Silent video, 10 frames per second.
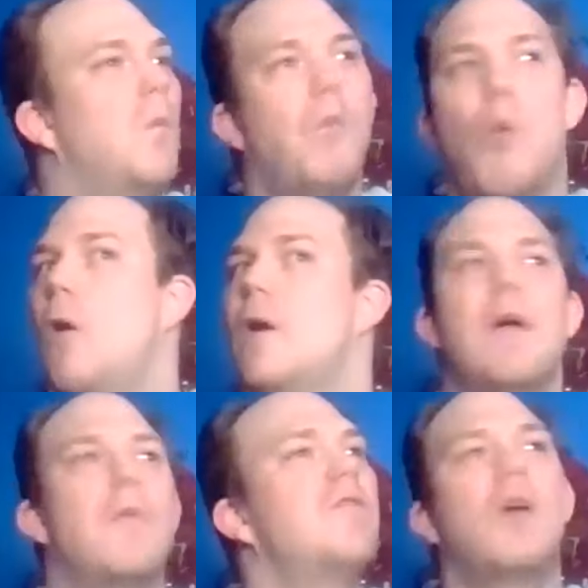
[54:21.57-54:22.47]
more of
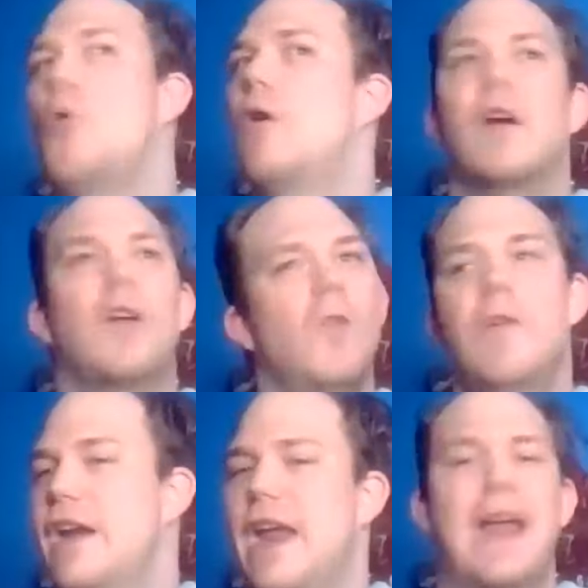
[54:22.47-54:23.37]
them feel more
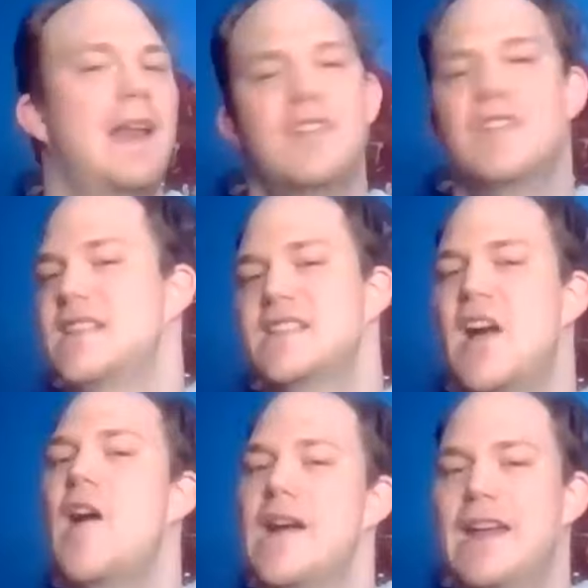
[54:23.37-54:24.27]
included into
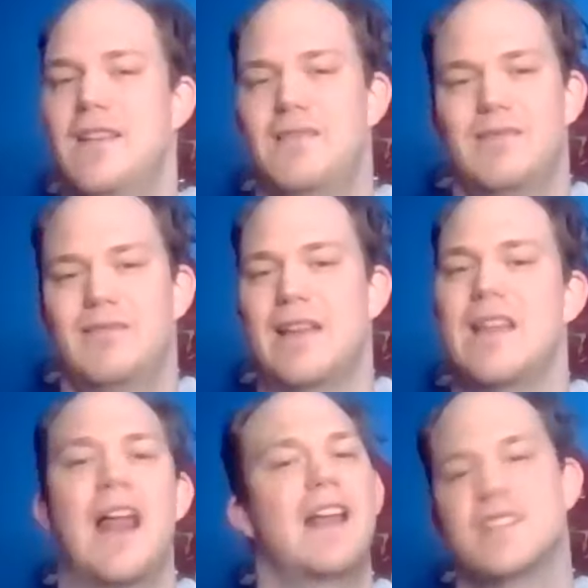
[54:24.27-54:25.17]
society.
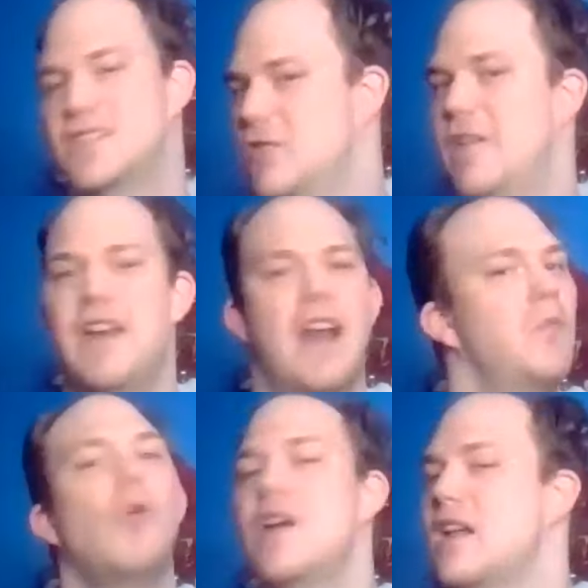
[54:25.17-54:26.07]
Like, not excluded
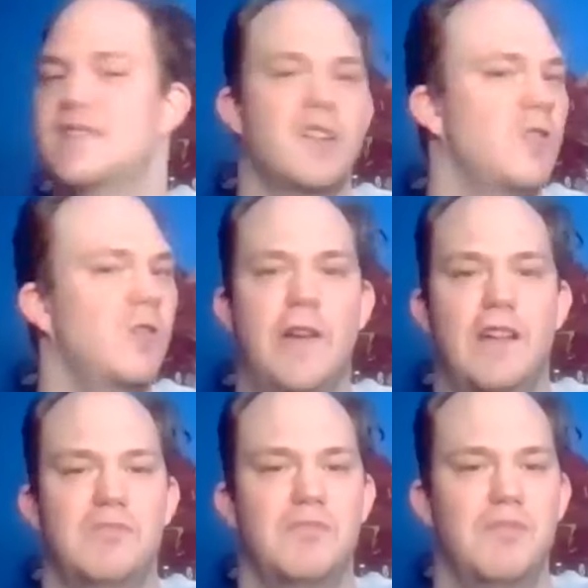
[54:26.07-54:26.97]
anymore, not
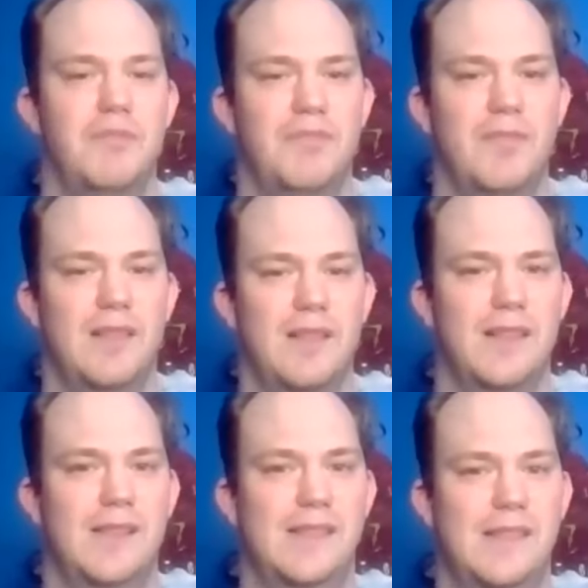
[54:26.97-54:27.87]
secluded.
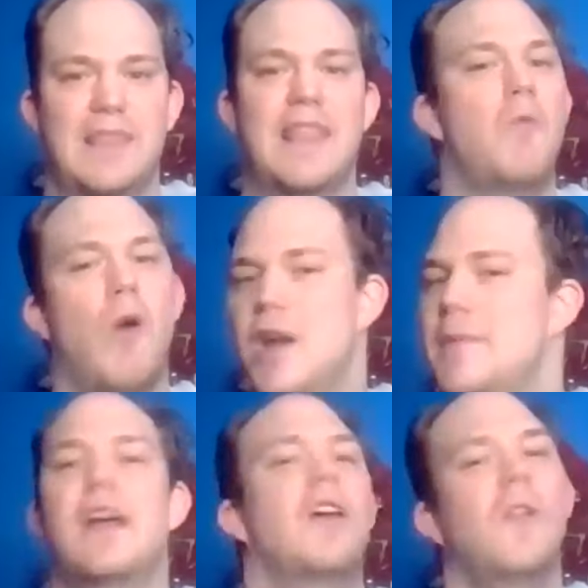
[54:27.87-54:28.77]
Right. Like, they want
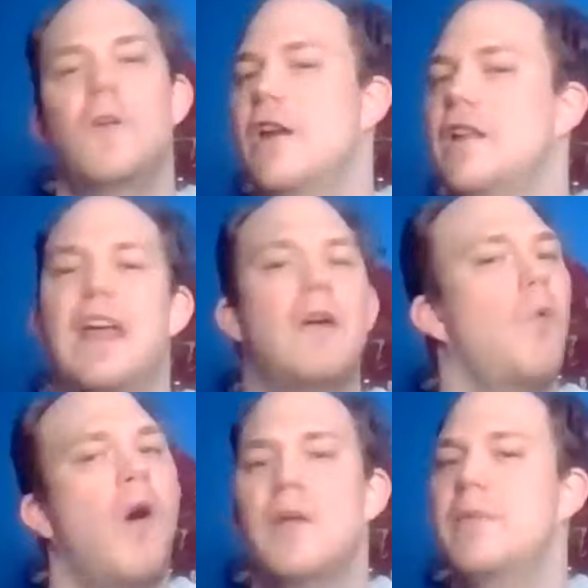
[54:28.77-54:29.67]
to be included. They
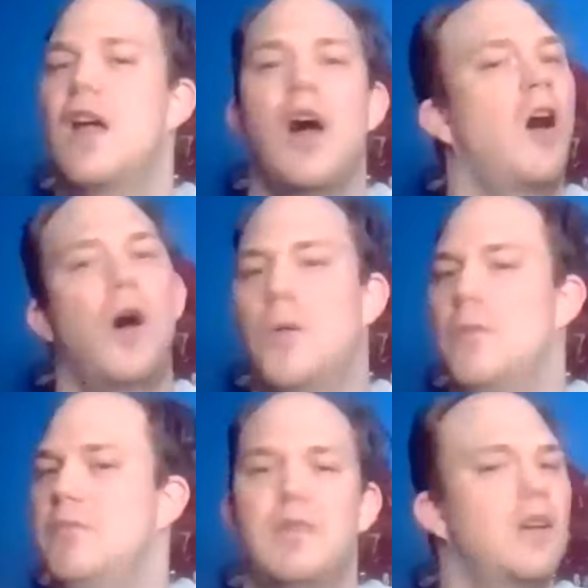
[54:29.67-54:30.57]
want to
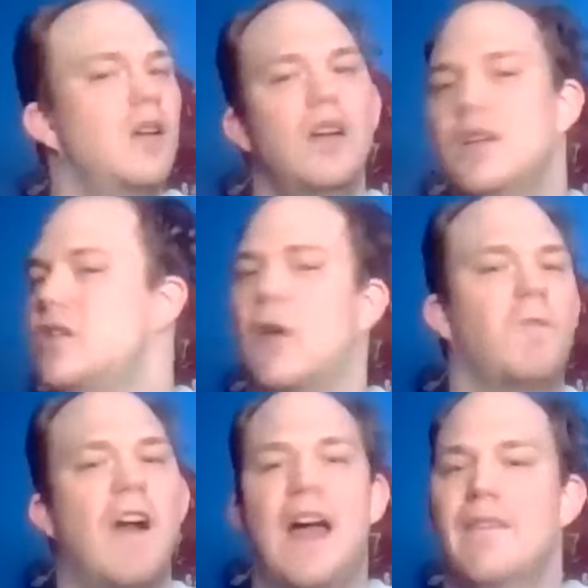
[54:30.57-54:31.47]
become your
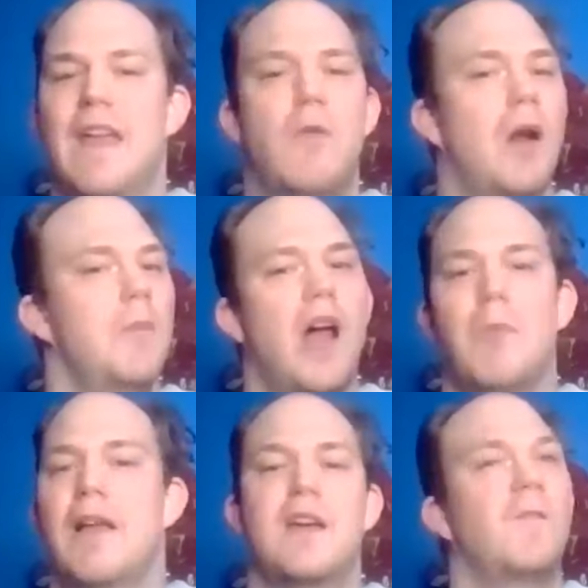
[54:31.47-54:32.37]
friend. They want to
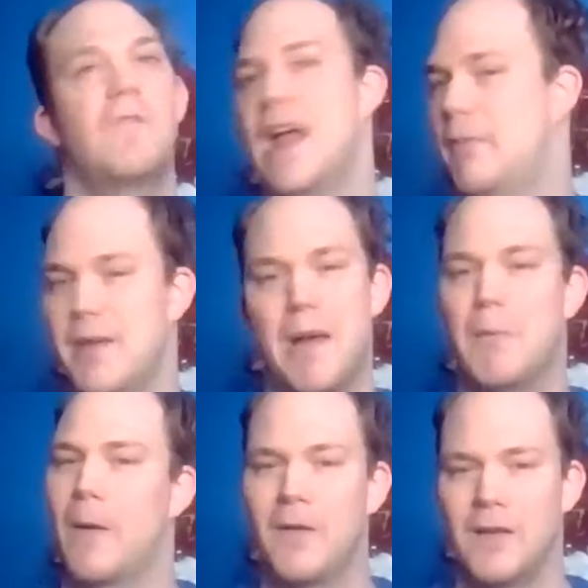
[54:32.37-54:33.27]
become like your family
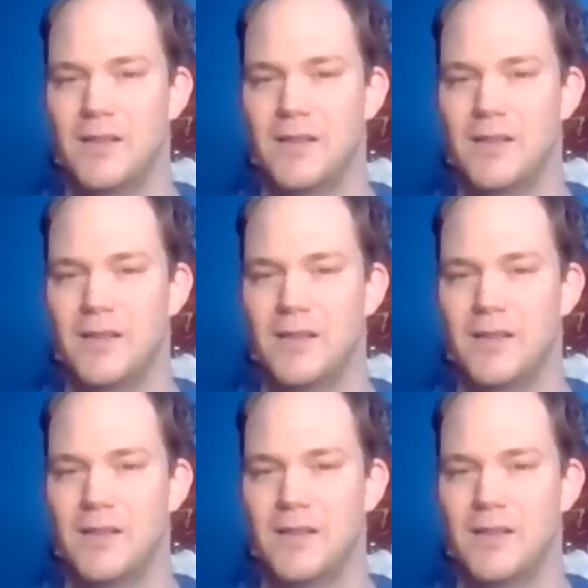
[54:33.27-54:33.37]
member.